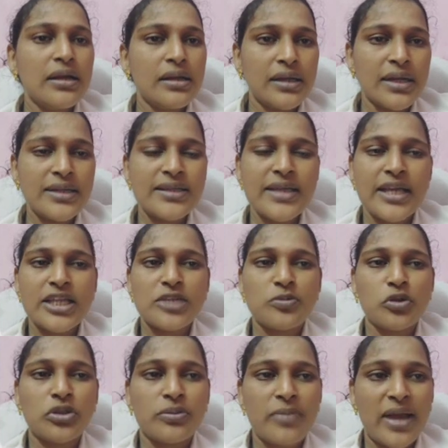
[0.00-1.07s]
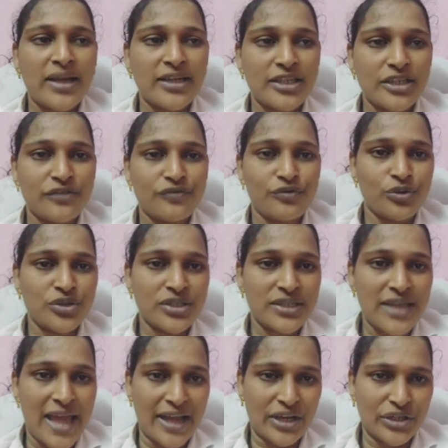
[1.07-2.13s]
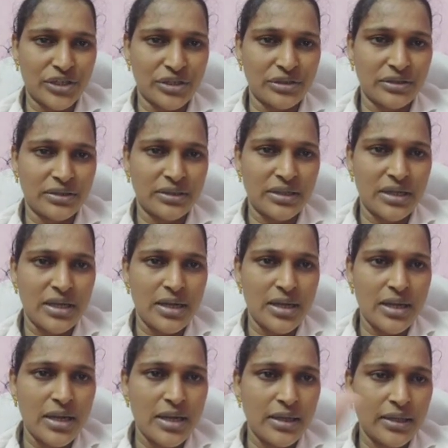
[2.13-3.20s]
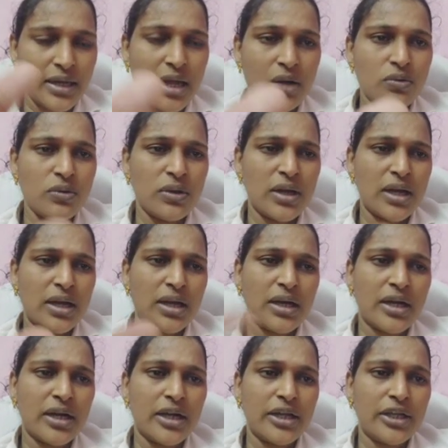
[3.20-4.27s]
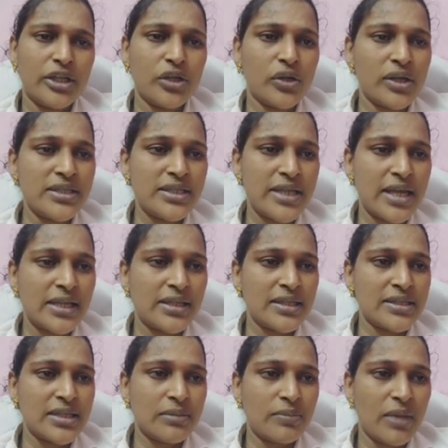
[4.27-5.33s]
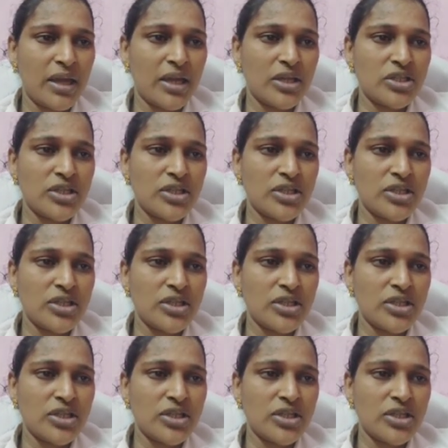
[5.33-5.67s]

let's explore the magnetic force in action. Now you can take this image